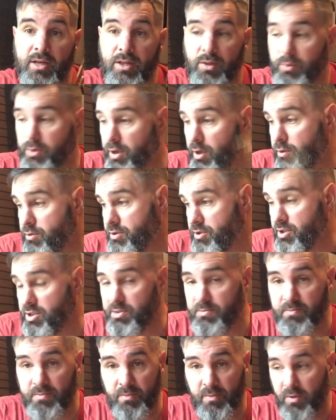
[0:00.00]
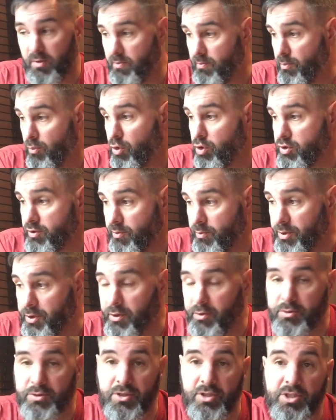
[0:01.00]
They were using, most of them were
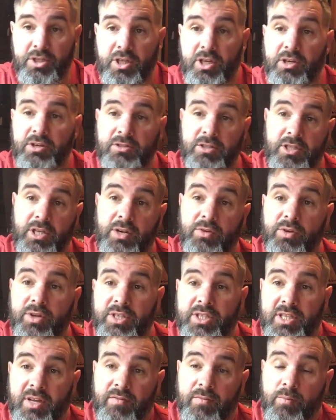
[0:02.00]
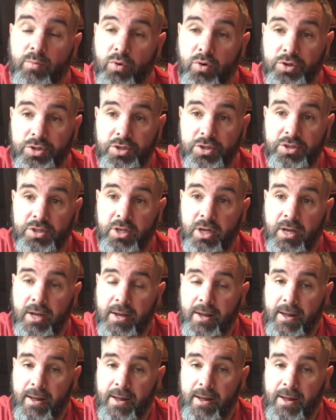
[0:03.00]
using the Series 7 brushes,